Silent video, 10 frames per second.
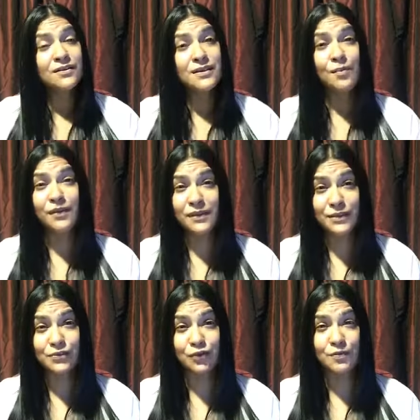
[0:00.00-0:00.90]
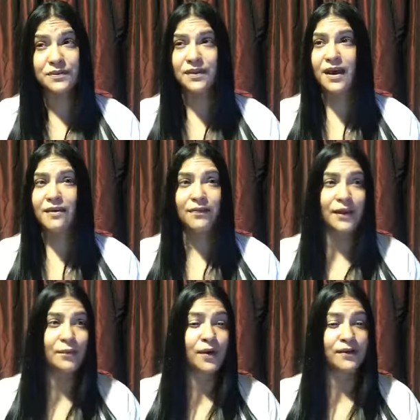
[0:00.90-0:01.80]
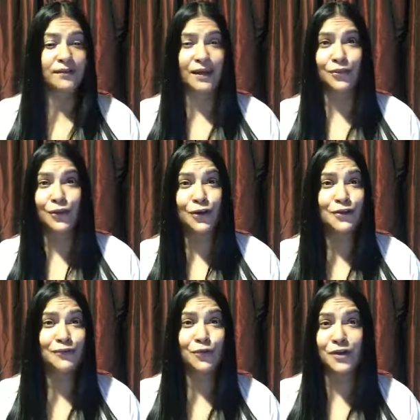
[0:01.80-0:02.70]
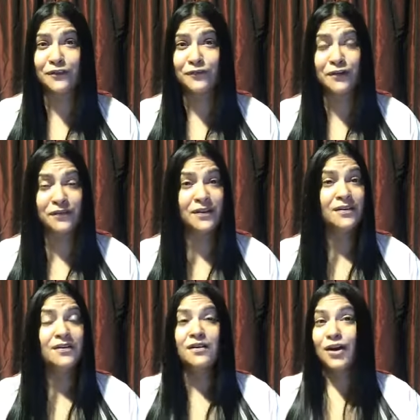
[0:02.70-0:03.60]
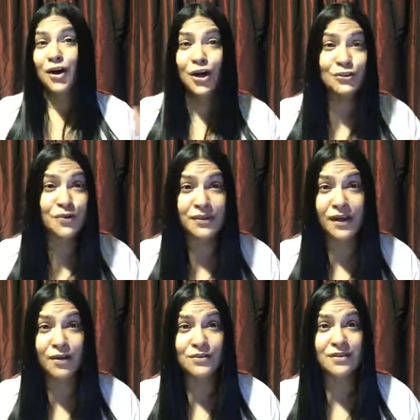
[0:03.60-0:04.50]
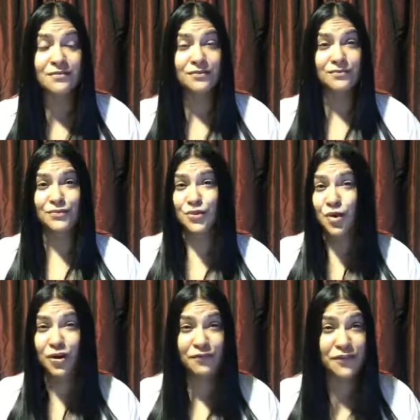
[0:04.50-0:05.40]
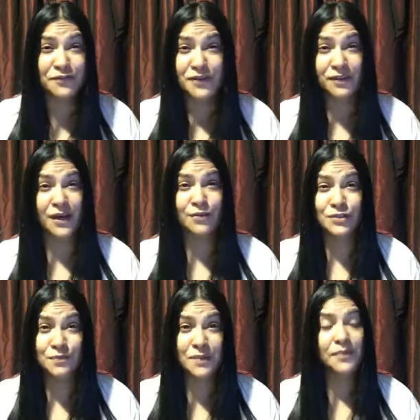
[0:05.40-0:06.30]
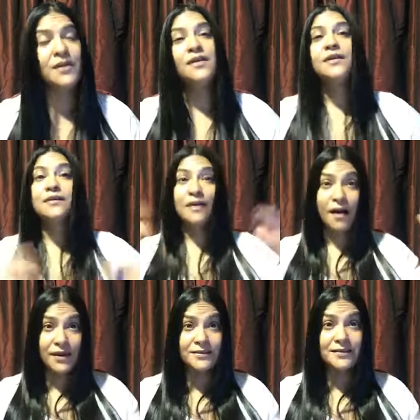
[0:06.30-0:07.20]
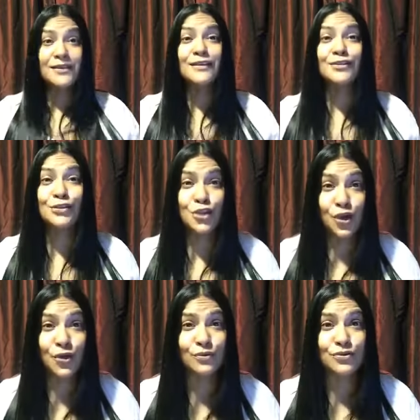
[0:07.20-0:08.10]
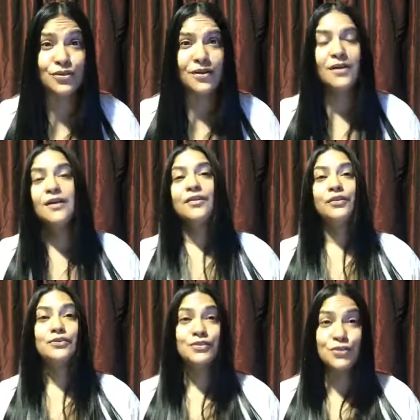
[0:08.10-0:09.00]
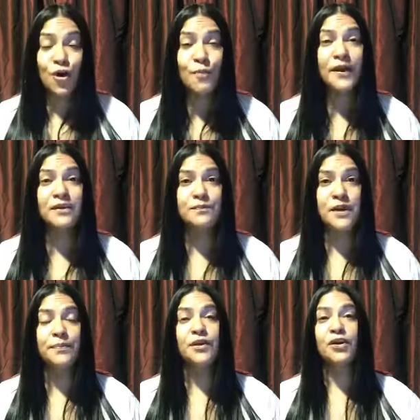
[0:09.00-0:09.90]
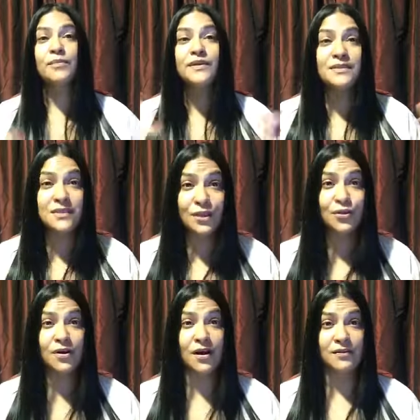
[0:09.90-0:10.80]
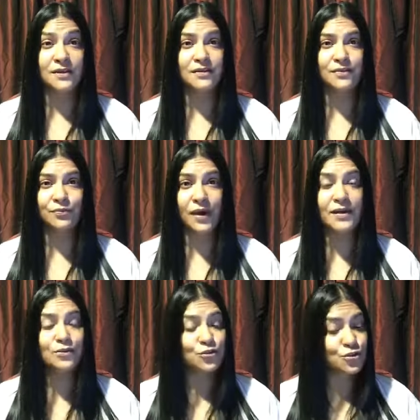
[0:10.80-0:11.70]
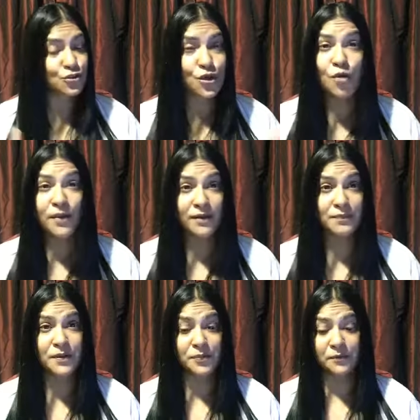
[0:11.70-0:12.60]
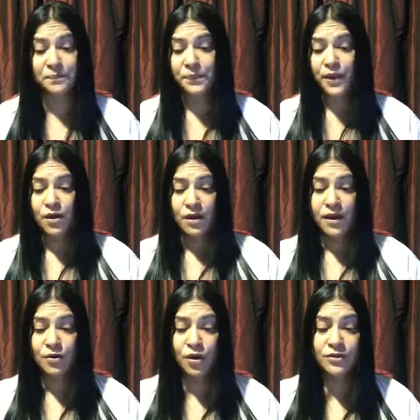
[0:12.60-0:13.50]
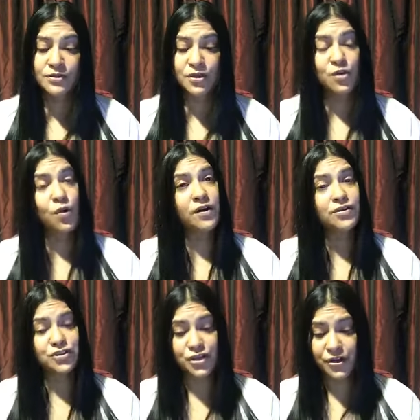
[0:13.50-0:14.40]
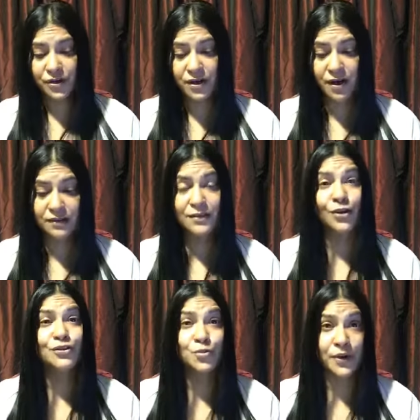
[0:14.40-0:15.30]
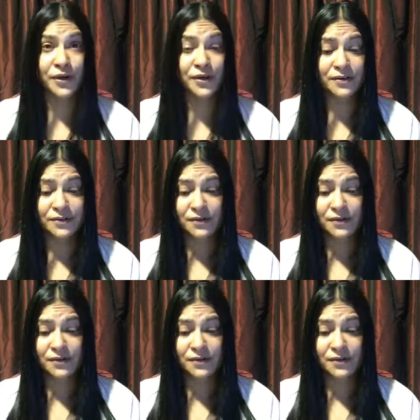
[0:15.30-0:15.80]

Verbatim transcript: Some of these groups, they have like what, like 30, 40, 50, 100,000, 250,000 people. Guys, this is huge. So many people are gonna be seeing your content, right? So many people. And also you want to share your content on Twitter,